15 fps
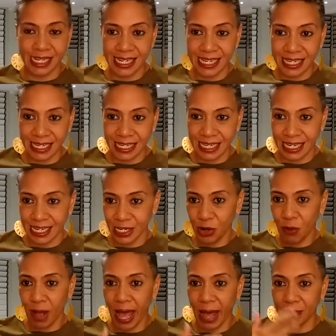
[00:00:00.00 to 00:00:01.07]

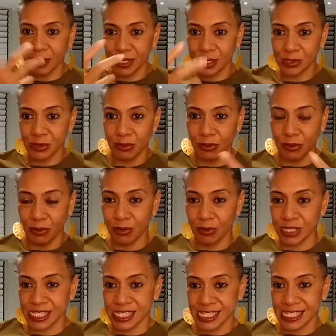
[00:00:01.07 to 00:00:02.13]
little, habits or
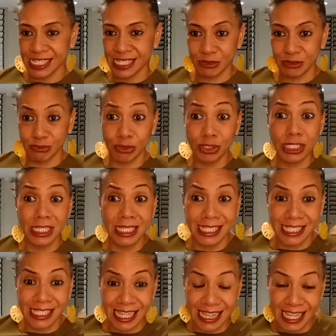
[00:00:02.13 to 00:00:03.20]
consistent
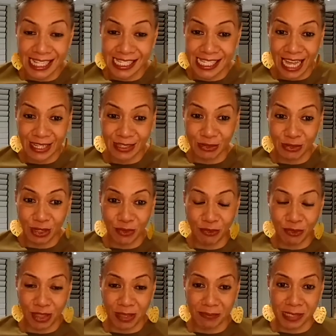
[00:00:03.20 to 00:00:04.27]
routines that they start doing
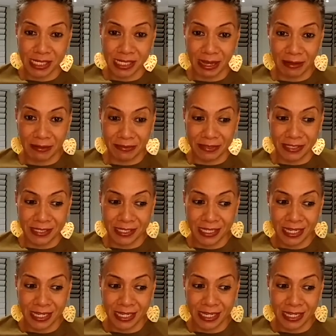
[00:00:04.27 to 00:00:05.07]
for themselves.